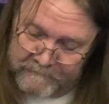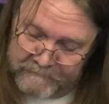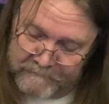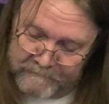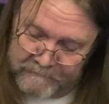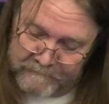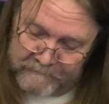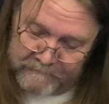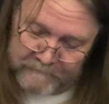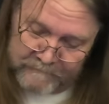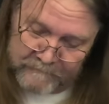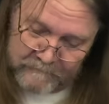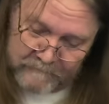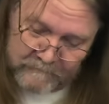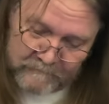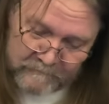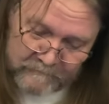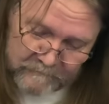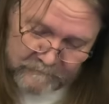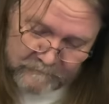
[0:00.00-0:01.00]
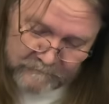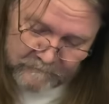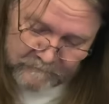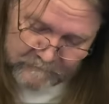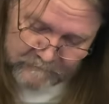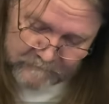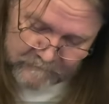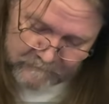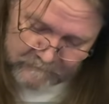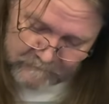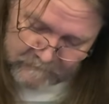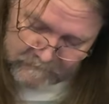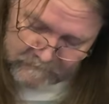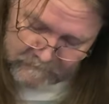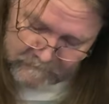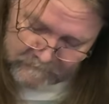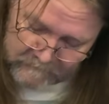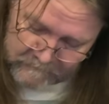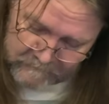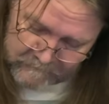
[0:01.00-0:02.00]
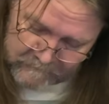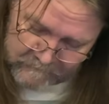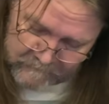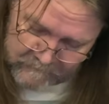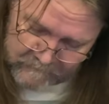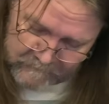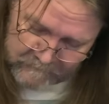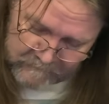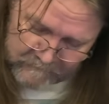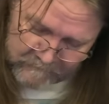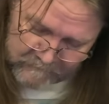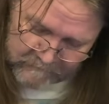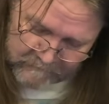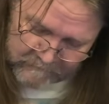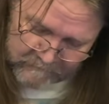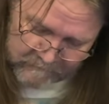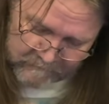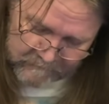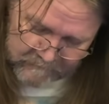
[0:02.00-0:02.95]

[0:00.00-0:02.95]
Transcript: Nothing is said.